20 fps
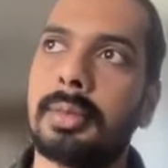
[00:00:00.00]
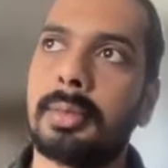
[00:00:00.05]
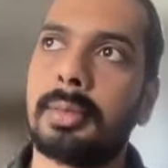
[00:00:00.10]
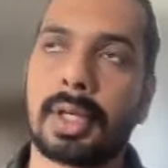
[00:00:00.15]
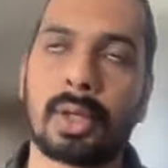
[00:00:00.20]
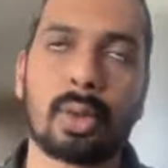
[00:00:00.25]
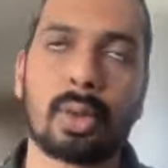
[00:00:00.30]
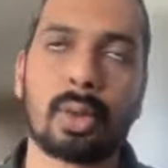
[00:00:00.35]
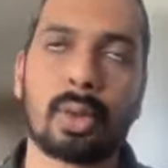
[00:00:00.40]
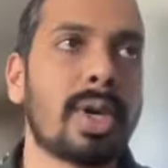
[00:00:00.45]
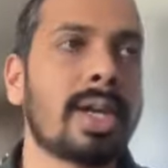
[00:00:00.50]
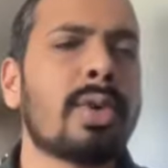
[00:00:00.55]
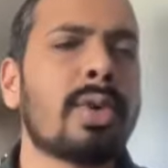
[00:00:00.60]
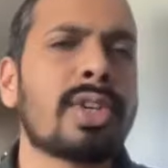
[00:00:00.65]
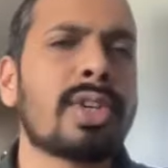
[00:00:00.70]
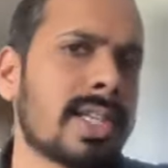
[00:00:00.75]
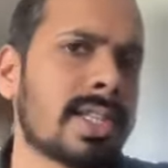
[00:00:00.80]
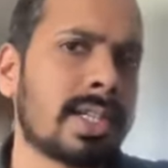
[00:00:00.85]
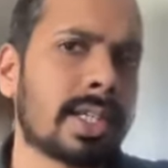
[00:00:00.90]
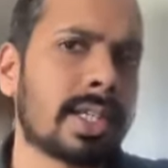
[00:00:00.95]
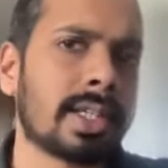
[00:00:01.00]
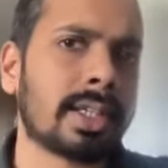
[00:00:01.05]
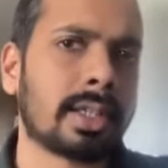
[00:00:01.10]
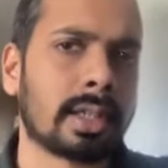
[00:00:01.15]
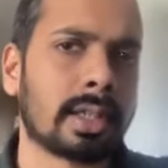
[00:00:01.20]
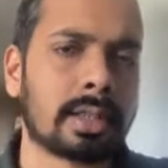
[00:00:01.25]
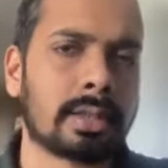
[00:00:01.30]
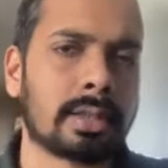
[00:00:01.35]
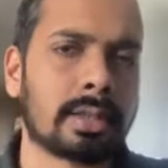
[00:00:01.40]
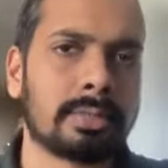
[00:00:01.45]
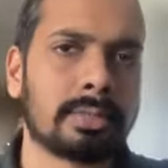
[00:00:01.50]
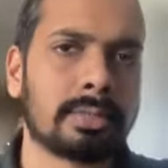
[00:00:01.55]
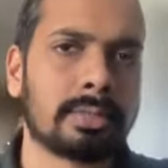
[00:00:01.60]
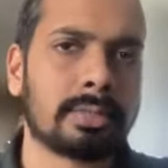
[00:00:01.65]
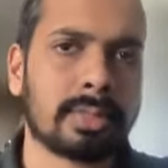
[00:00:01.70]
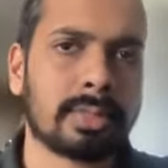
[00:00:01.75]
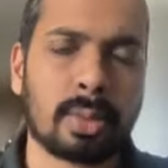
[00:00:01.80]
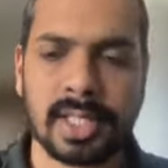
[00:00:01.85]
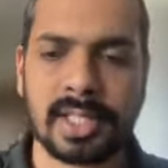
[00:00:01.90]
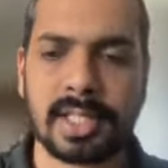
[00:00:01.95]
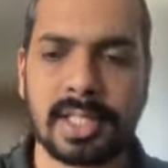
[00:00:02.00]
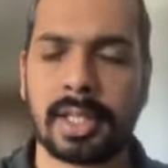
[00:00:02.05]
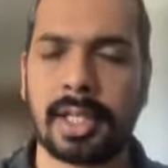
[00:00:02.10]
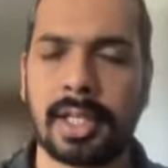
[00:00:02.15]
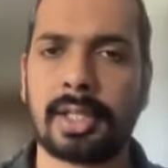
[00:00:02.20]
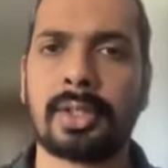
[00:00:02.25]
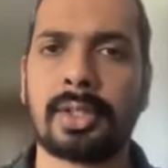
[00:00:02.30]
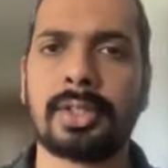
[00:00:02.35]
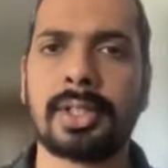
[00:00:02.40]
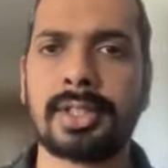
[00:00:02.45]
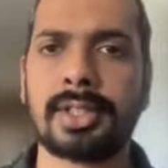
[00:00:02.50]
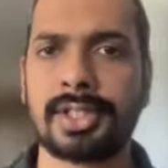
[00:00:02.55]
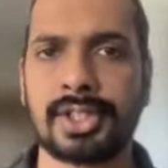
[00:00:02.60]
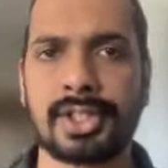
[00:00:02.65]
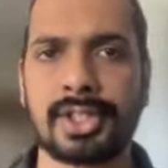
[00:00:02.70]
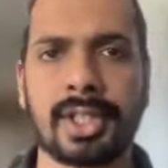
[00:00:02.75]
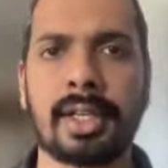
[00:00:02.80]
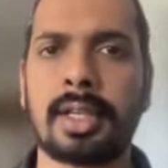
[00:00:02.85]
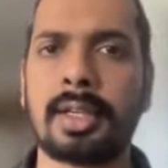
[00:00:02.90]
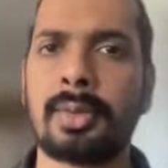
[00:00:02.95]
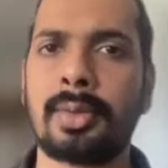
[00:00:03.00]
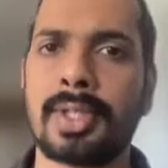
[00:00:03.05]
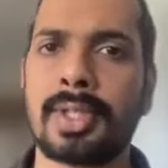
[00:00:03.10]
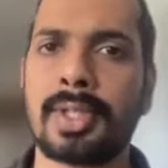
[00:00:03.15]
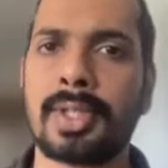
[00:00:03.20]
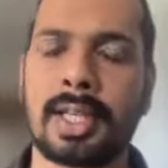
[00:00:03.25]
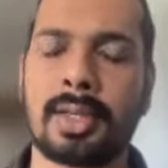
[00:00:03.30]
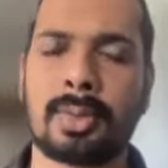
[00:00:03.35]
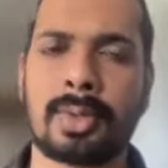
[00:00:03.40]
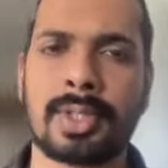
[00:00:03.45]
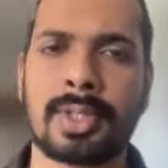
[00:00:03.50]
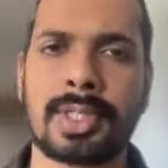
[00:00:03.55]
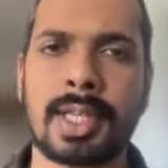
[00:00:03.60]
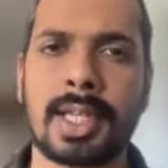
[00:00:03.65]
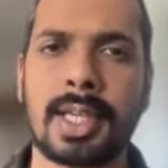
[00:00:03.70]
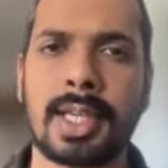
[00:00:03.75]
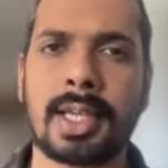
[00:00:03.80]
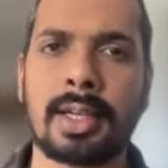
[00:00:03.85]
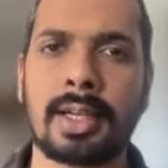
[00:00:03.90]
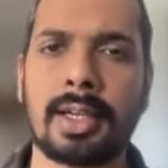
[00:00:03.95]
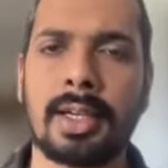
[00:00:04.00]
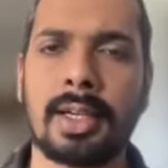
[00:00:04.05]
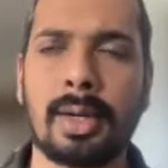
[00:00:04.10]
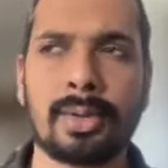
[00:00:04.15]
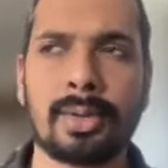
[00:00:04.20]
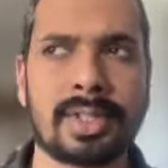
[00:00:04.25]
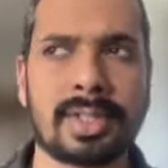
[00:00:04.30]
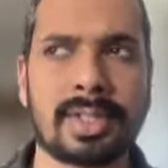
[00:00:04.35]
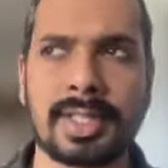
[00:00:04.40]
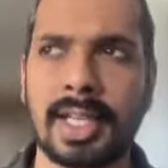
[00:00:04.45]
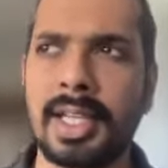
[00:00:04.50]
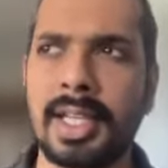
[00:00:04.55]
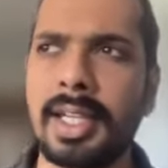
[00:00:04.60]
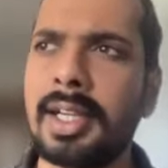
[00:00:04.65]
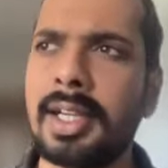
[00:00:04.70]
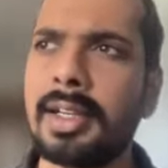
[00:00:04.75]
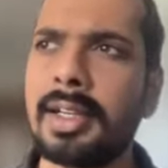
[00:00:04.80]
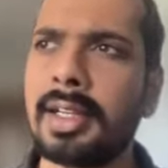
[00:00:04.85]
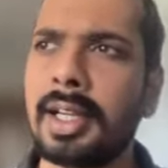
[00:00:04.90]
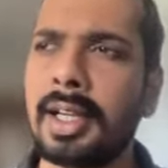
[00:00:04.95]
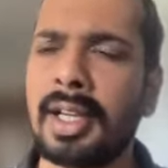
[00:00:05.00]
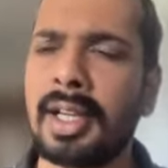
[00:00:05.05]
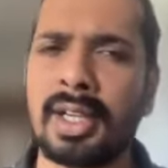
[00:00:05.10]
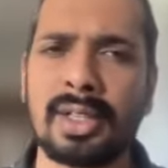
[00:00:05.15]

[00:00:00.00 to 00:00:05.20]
But where was I sitting? Was I sitting on this chair? Was I outside?